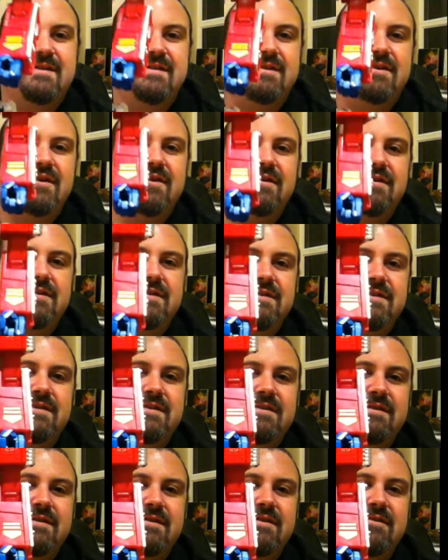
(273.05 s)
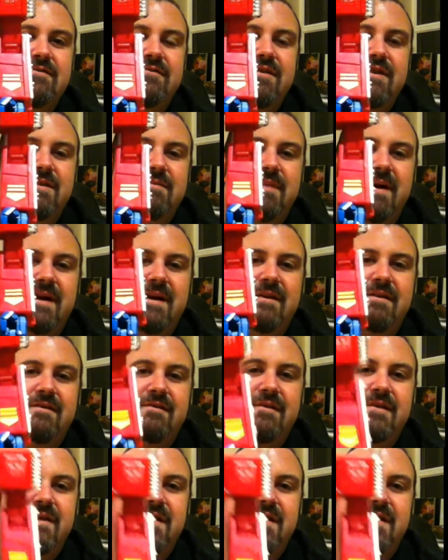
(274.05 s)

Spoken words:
The colours are really bang on